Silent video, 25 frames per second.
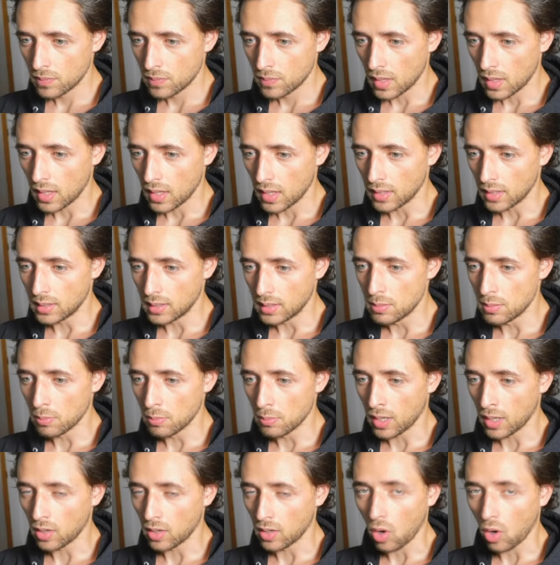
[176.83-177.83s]
And keep in
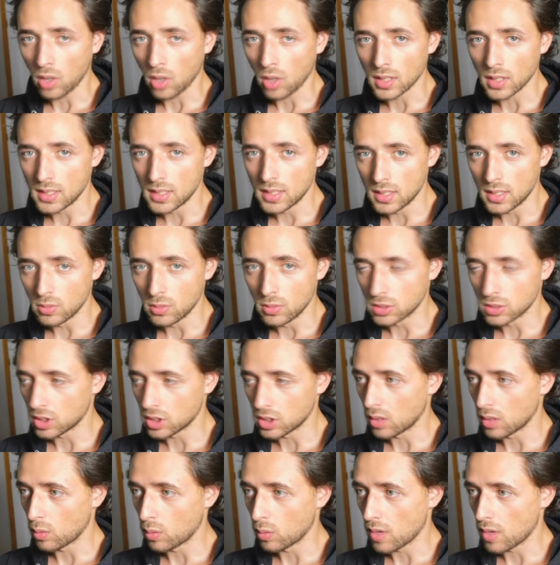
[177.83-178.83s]
mind, all I did was
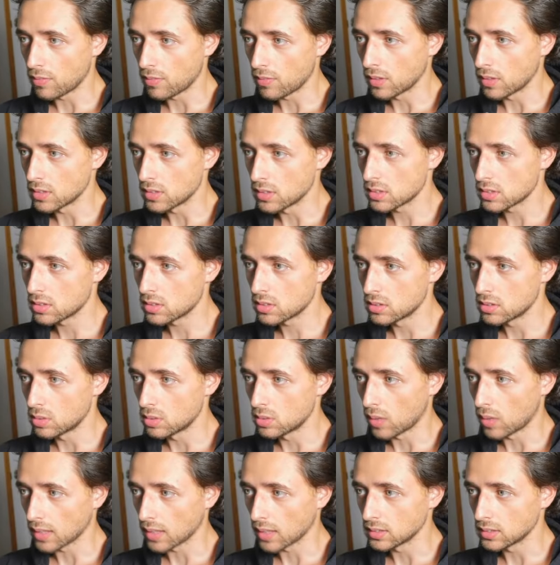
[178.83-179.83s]
share a reference
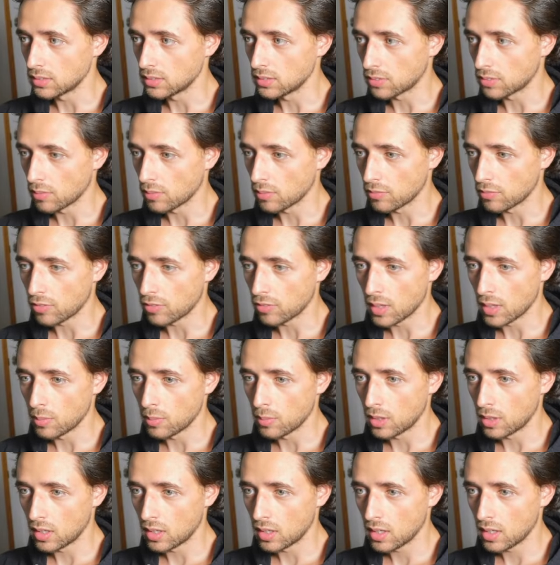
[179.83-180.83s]
directly from
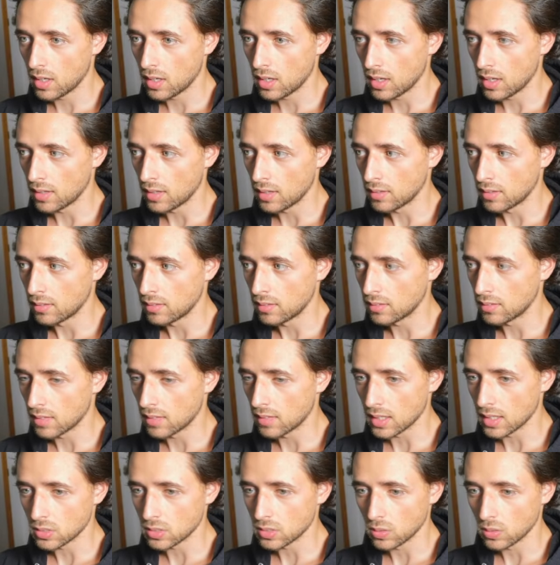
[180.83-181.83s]
Framer, and
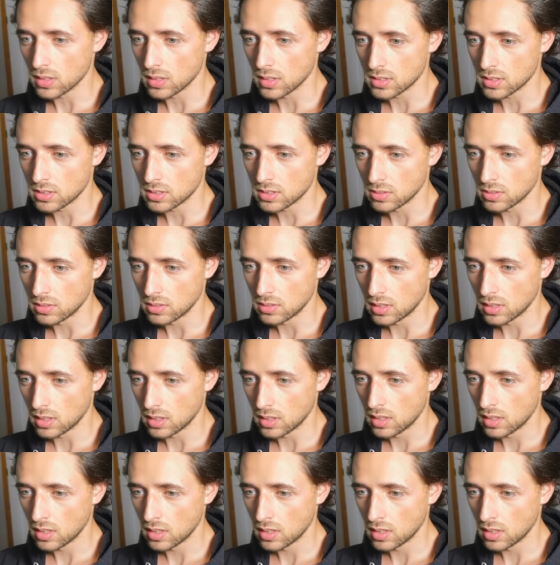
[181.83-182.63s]
that's what it's doing here.